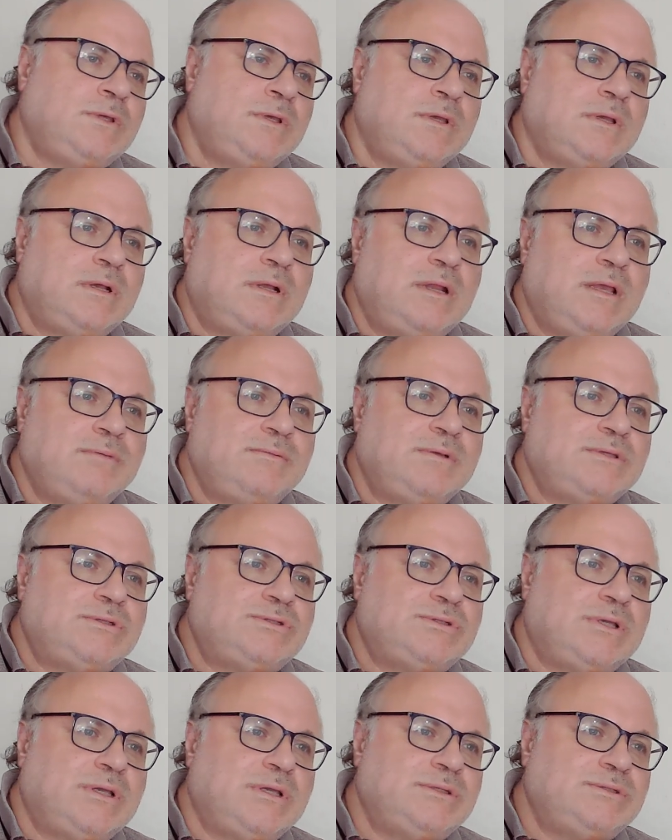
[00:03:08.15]
Climate
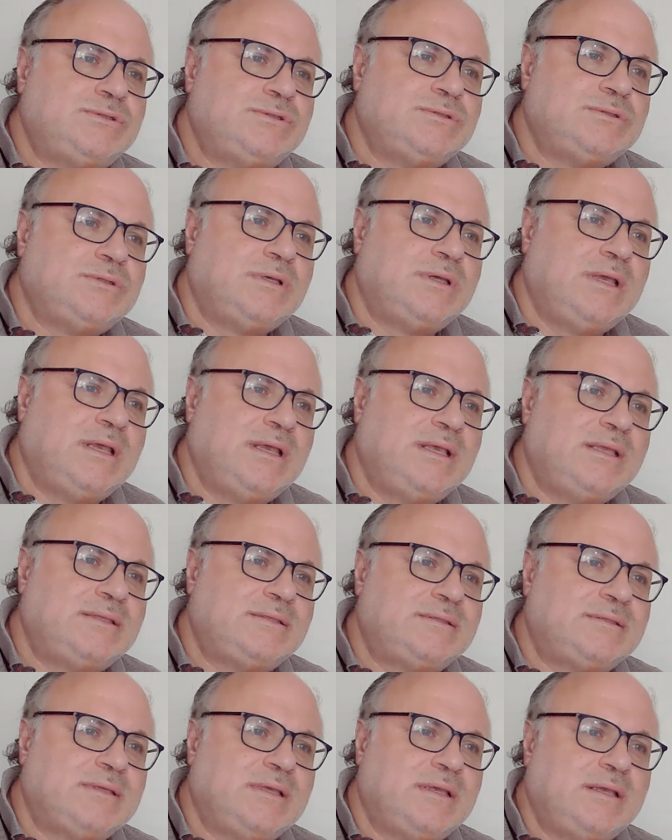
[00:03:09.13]
change
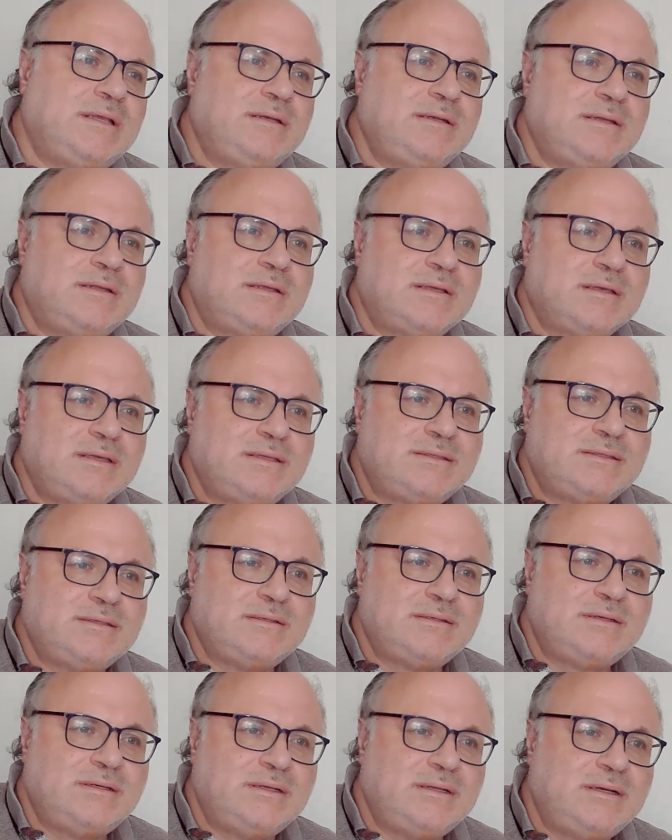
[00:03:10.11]
has an
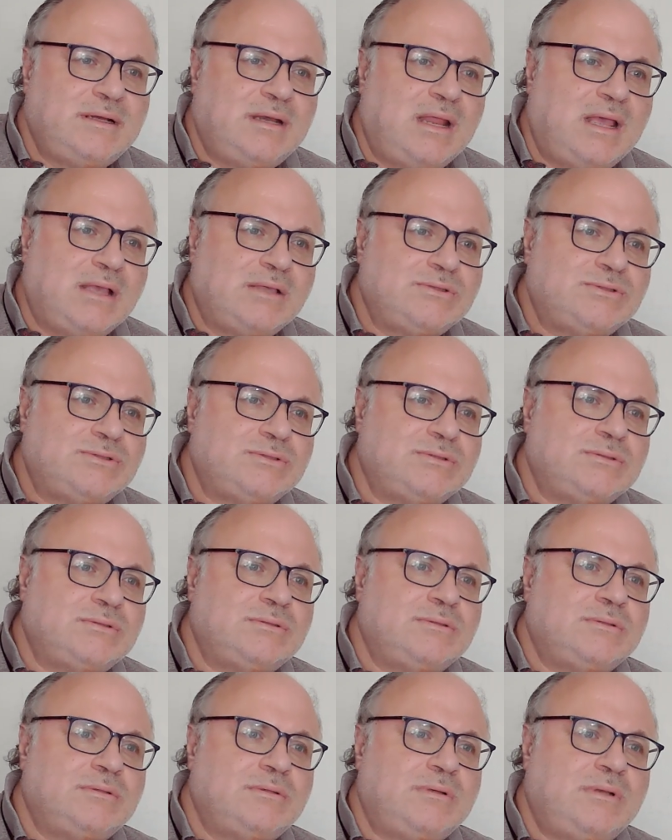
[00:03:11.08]
increasingly
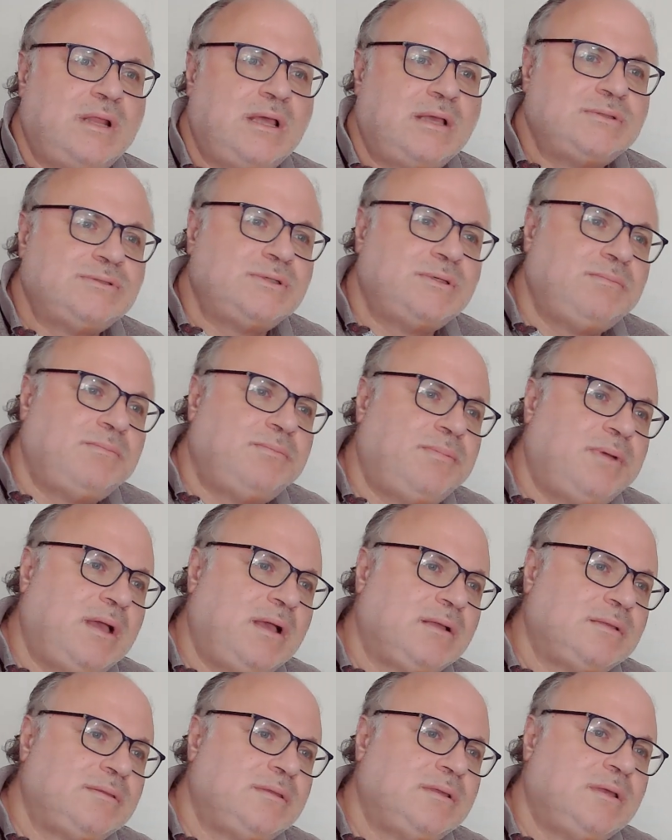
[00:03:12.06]
large
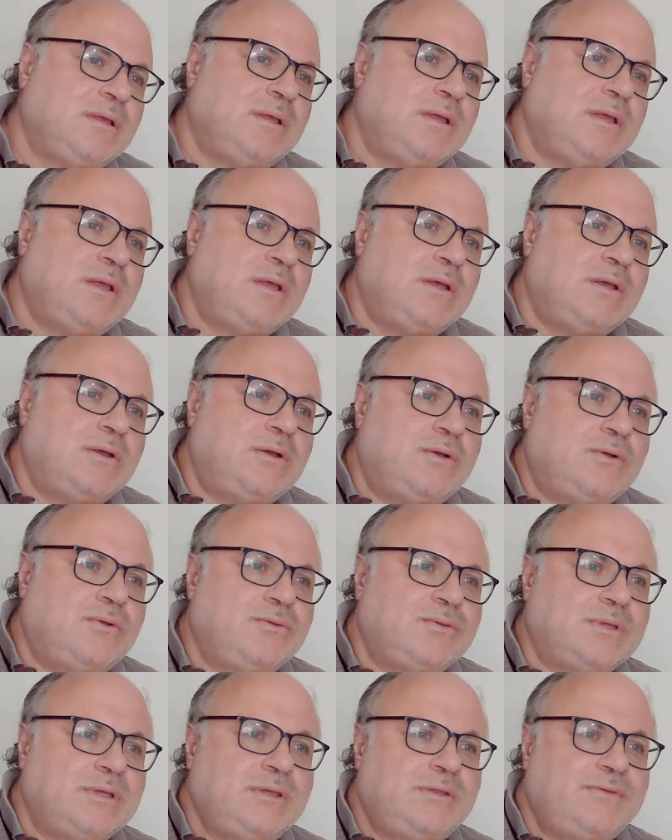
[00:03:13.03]
impact
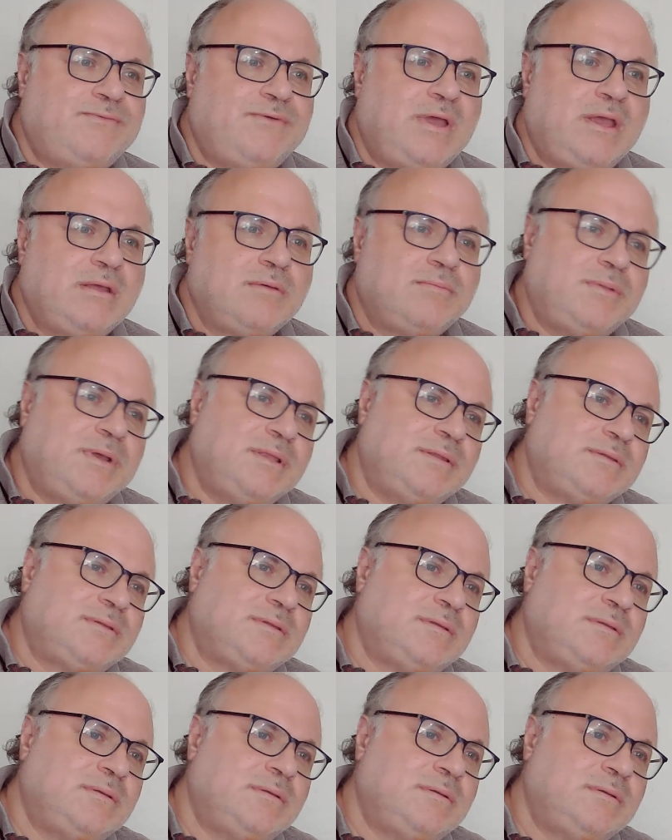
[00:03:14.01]
on the environment.